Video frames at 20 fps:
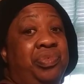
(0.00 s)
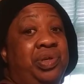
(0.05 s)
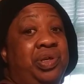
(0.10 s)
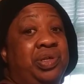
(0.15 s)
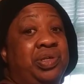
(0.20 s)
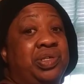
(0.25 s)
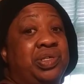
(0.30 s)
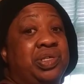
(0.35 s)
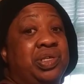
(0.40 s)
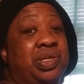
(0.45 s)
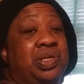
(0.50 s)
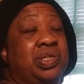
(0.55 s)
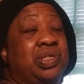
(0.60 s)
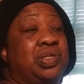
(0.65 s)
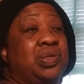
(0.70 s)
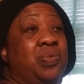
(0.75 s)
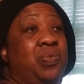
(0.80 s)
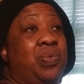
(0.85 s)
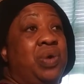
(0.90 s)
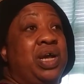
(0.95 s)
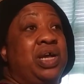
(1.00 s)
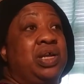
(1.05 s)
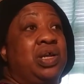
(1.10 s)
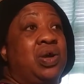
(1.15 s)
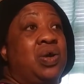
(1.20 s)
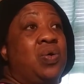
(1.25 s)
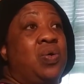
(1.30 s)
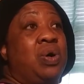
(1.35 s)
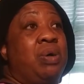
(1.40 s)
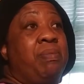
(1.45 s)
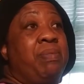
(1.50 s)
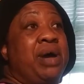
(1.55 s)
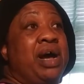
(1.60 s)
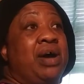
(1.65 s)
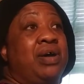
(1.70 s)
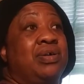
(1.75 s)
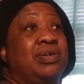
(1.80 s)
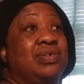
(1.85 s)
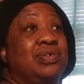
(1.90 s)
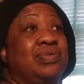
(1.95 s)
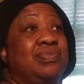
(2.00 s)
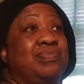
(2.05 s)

It's, it's a way to go about